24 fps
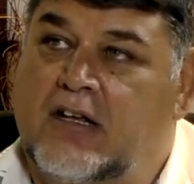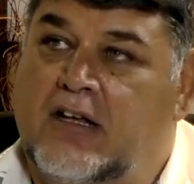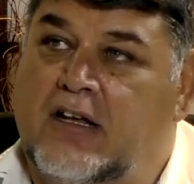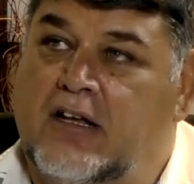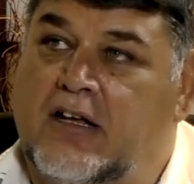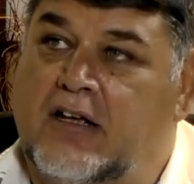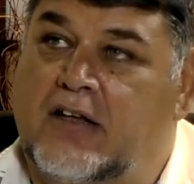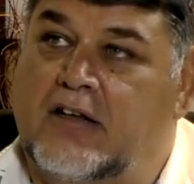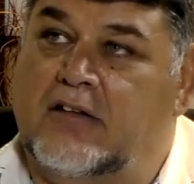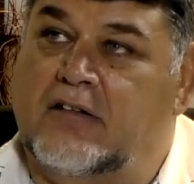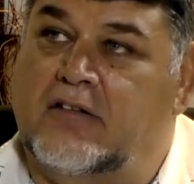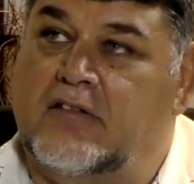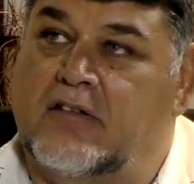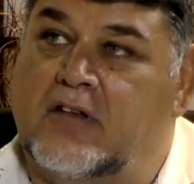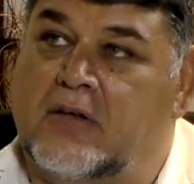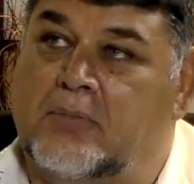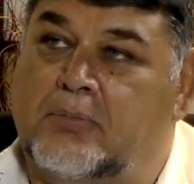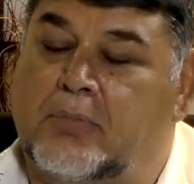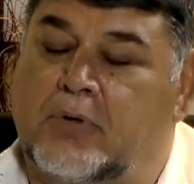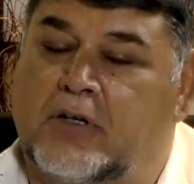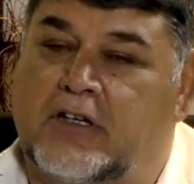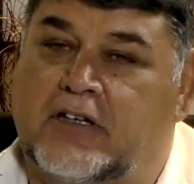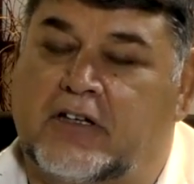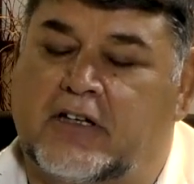and the
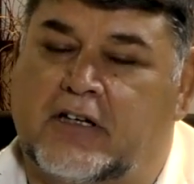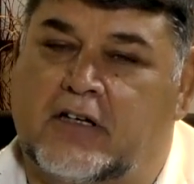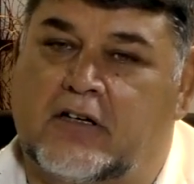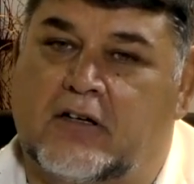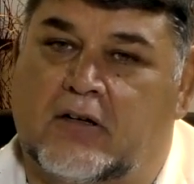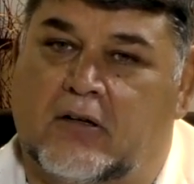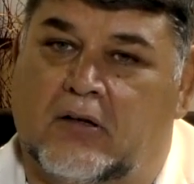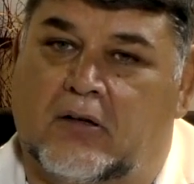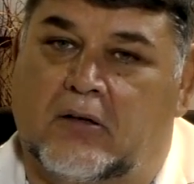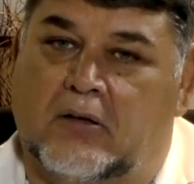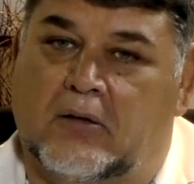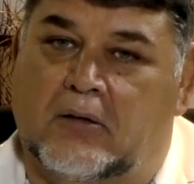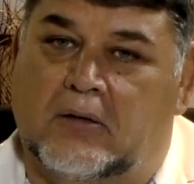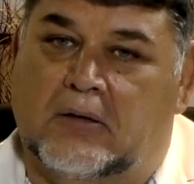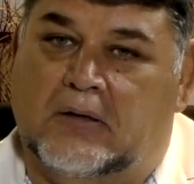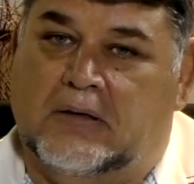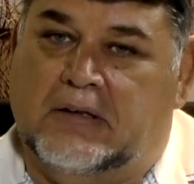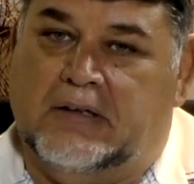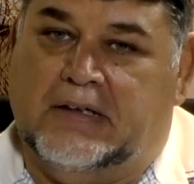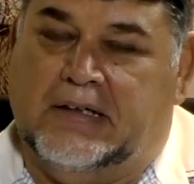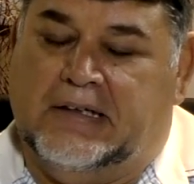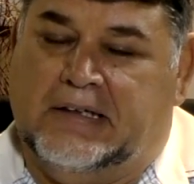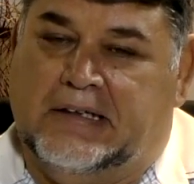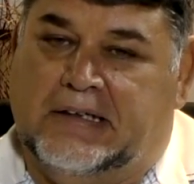
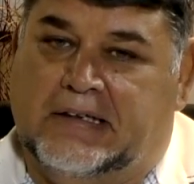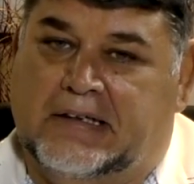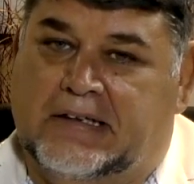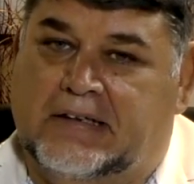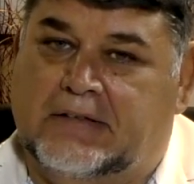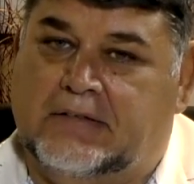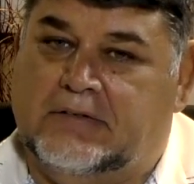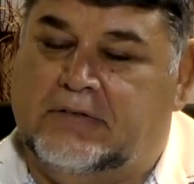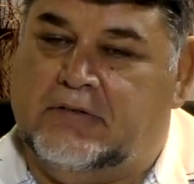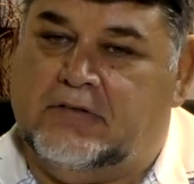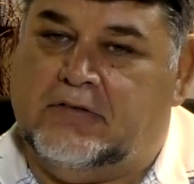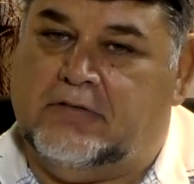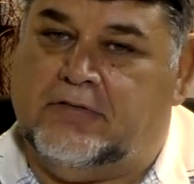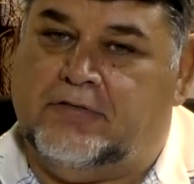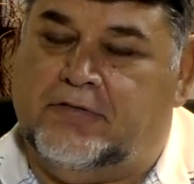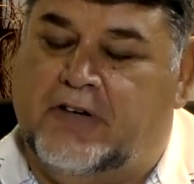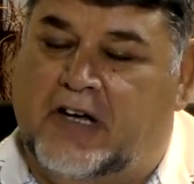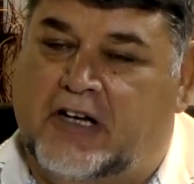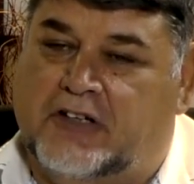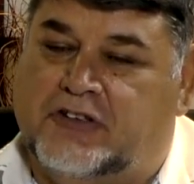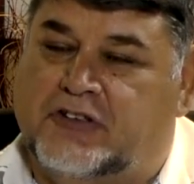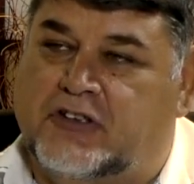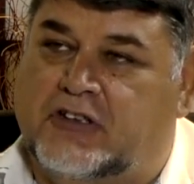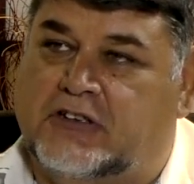political uh,
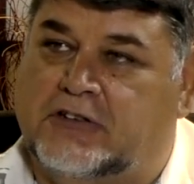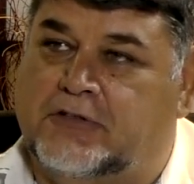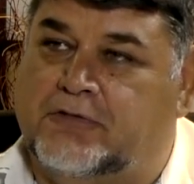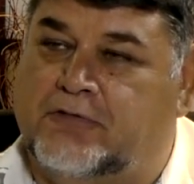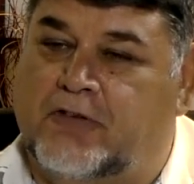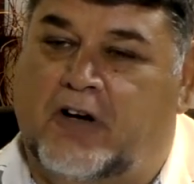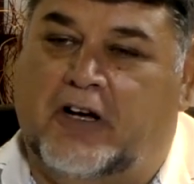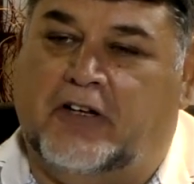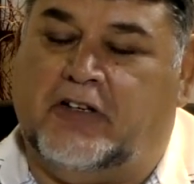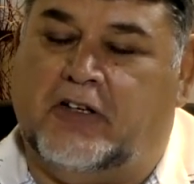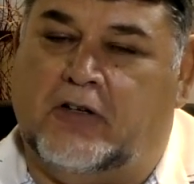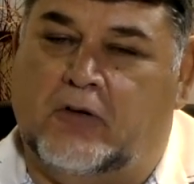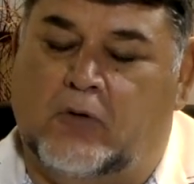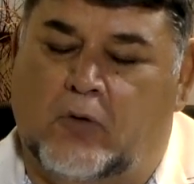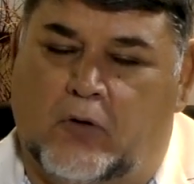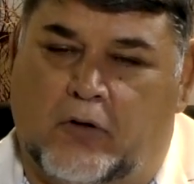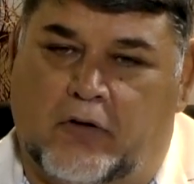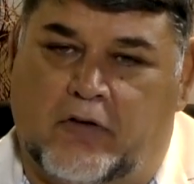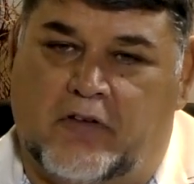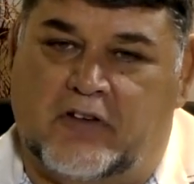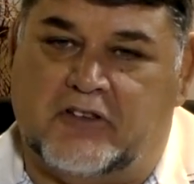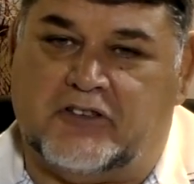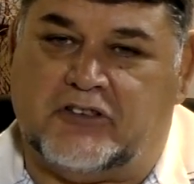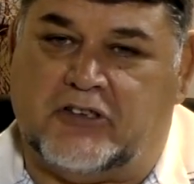factions fighting all
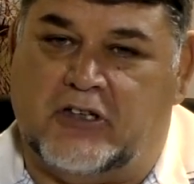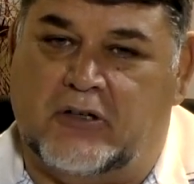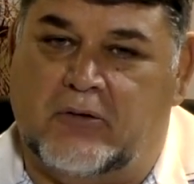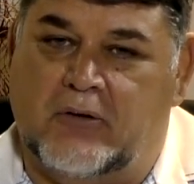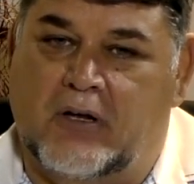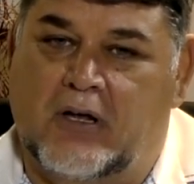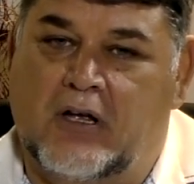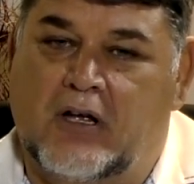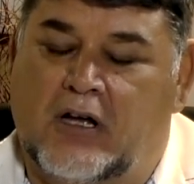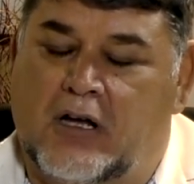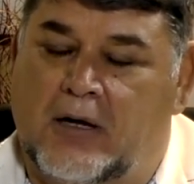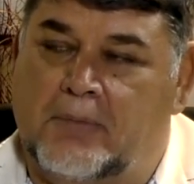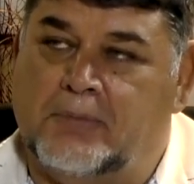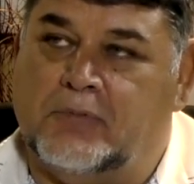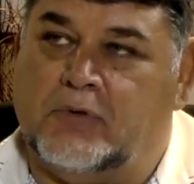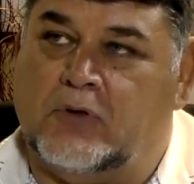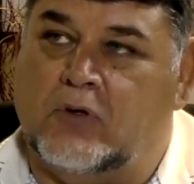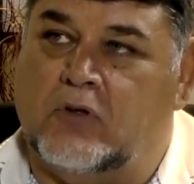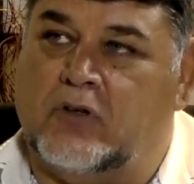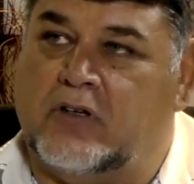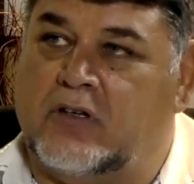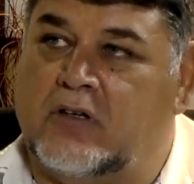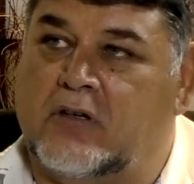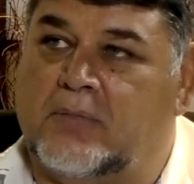over the show. I'm
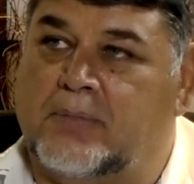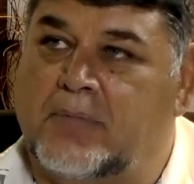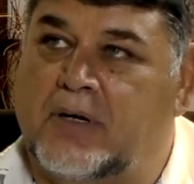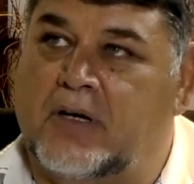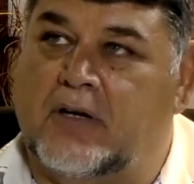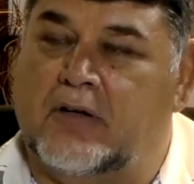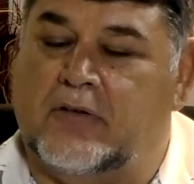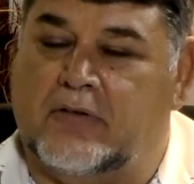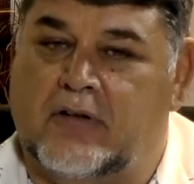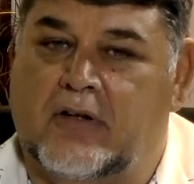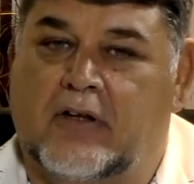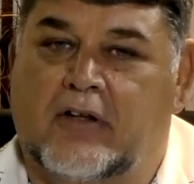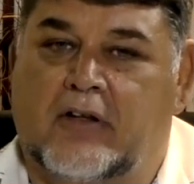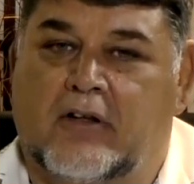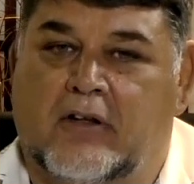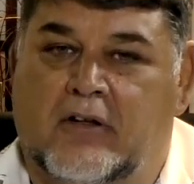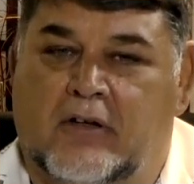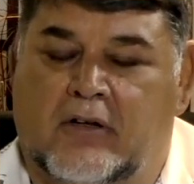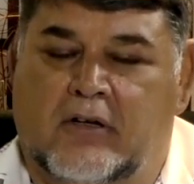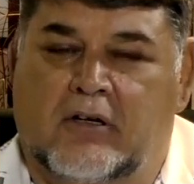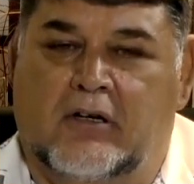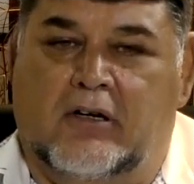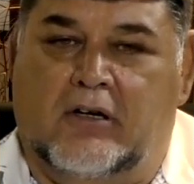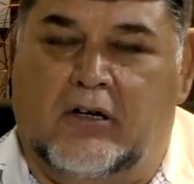talking about
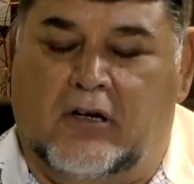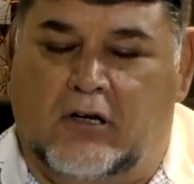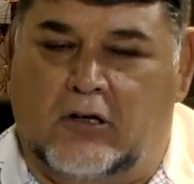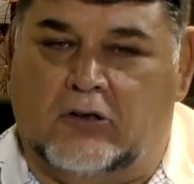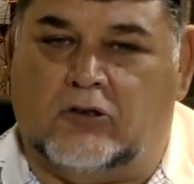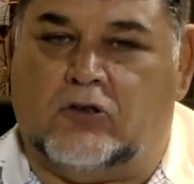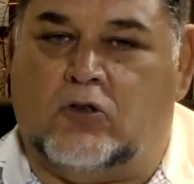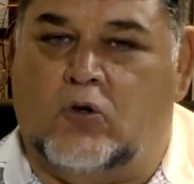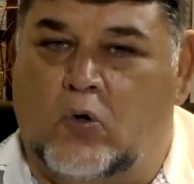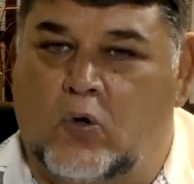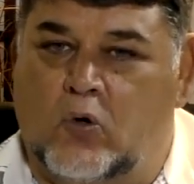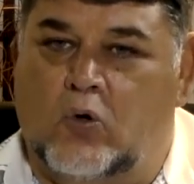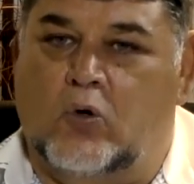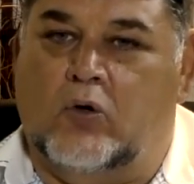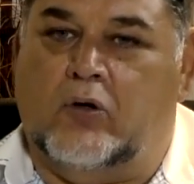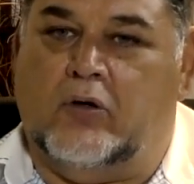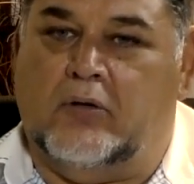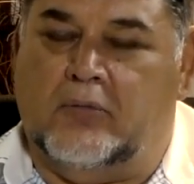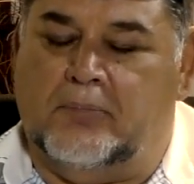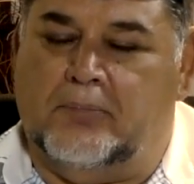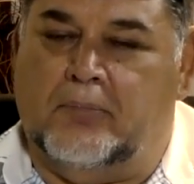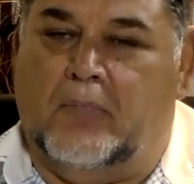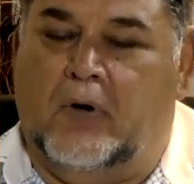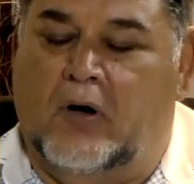hardcore
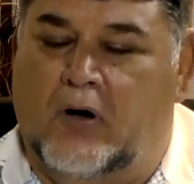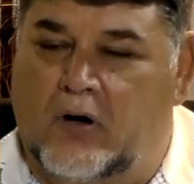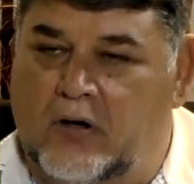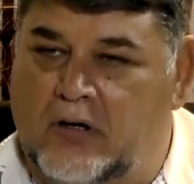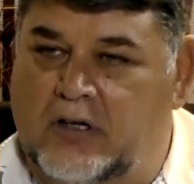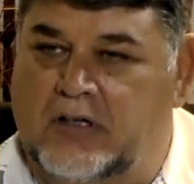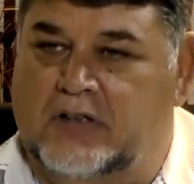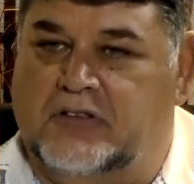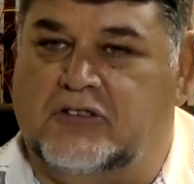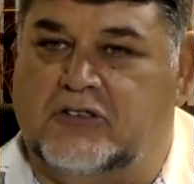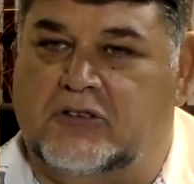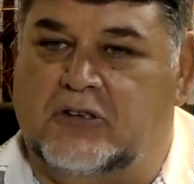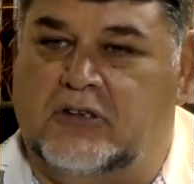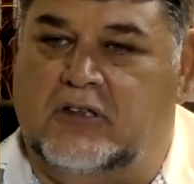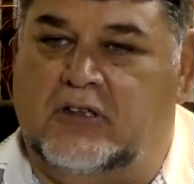markets.